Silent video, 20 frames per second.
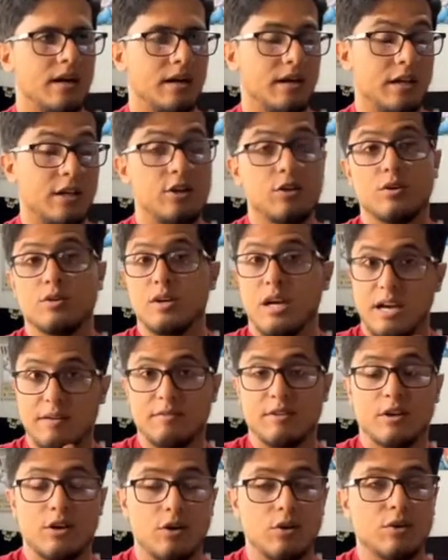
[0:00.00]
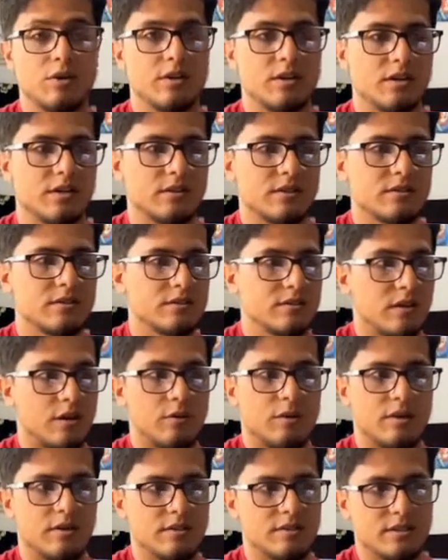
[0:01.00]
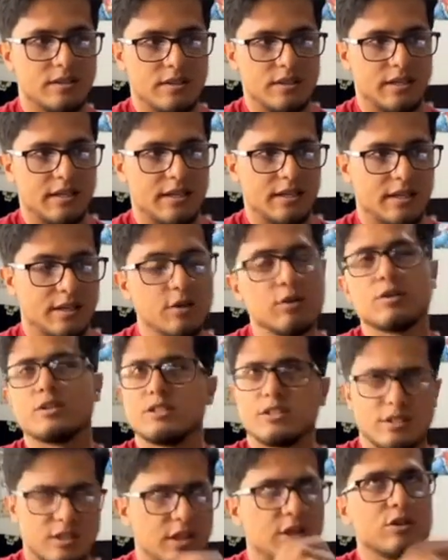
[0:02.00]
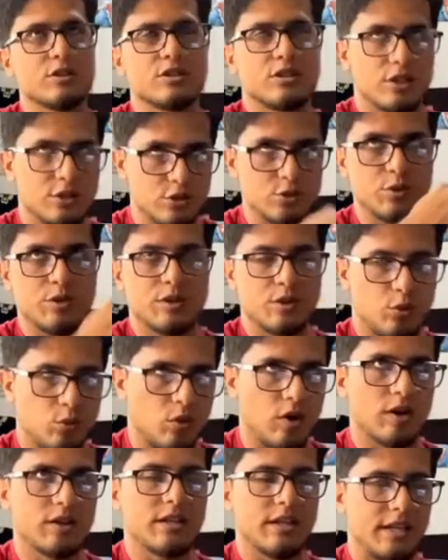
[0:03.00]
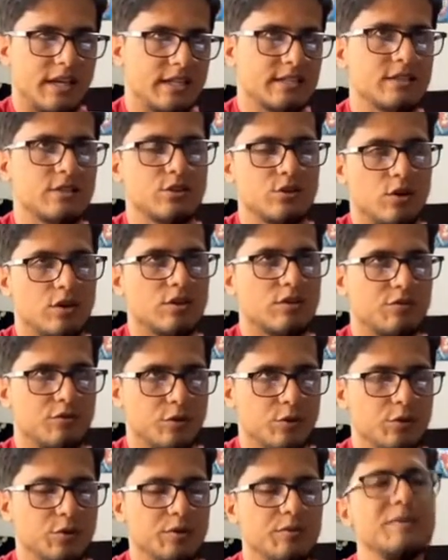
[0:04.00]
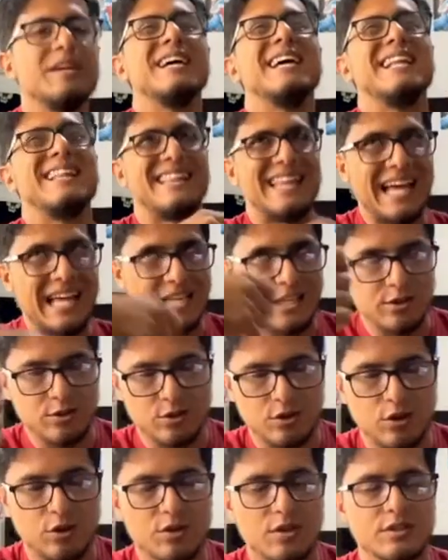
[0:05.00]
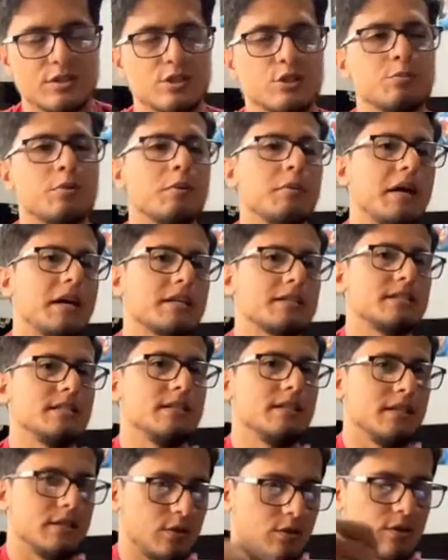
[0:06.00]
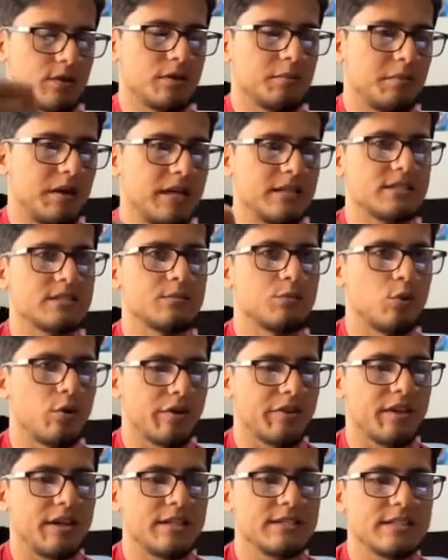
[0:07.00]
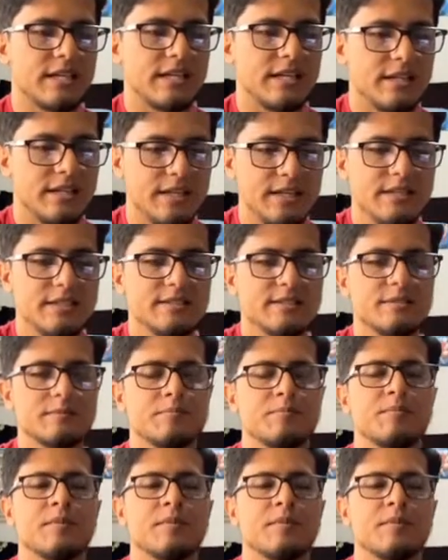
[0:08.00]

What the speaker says: he'll have to go to like he'll start doing the work that he has to do on the food. Then he'll go to Supermaxi in order to buy some more things that he needs,